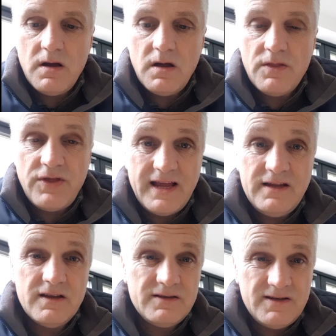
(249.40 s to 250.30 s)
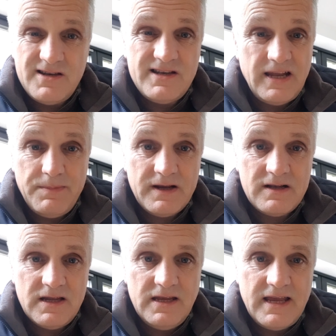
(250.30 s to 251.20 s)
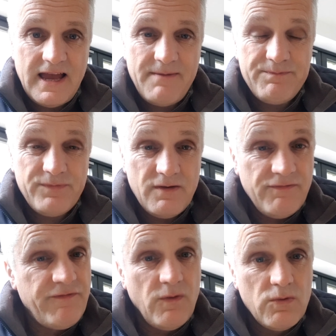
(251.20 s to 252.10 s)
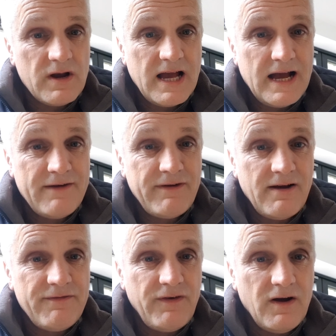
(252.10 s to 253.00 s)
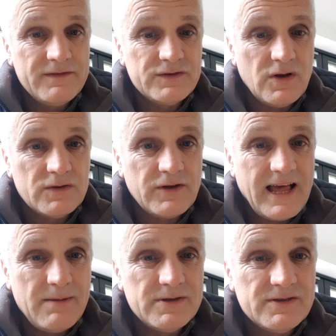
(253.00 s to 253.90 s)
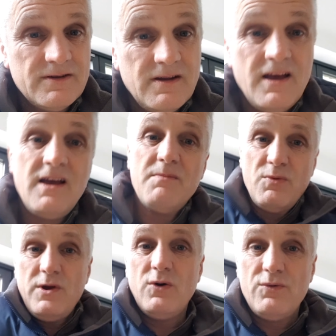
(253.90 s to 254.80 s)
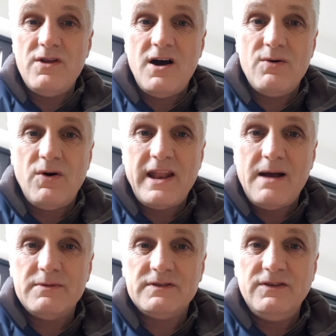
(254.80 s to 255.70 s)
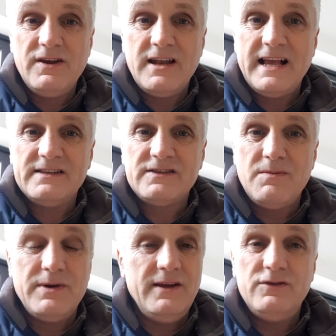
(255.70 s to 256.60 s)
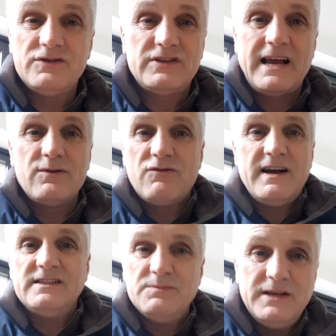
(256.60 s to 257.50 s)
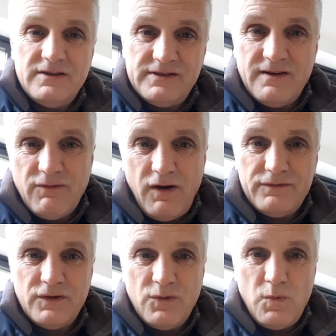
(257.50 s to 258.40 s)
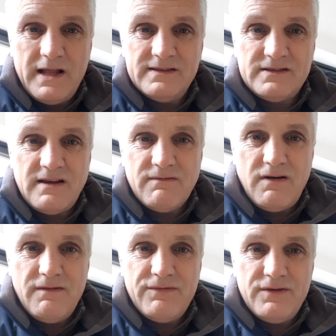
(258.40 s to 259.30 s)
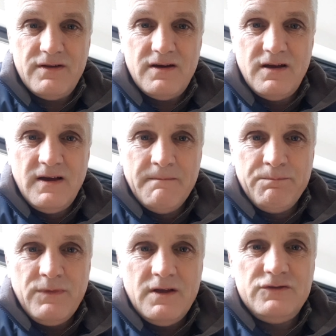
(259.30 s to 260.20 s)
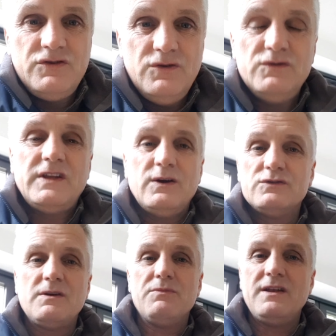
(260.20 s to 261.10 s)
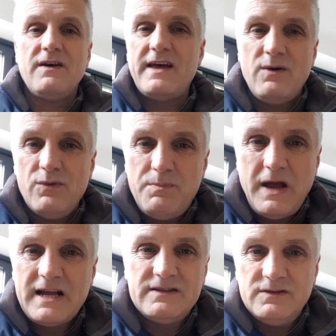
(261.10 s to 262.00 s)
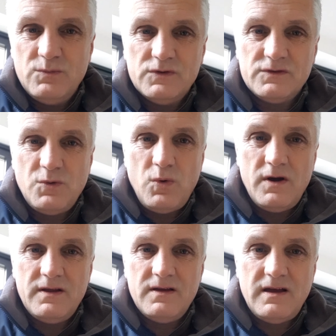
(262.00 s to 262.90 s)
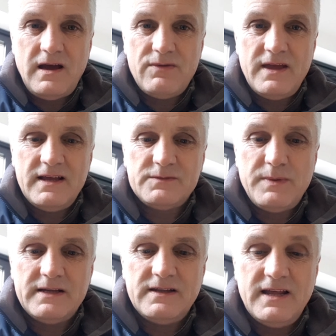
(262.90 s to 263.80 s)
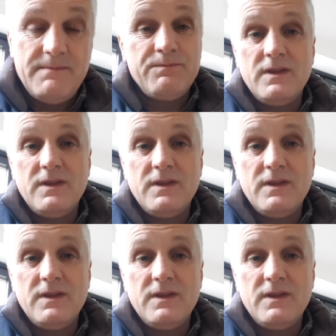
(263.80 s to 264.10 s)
They typically get 4.5 out of 5 stars on Amazon, but we all know on Amazon you're going to get somebody who just downgrades it because it arrived on a Wednesday rather than a Tuesday or something like that, or the packaging wasn't quite how they expected it.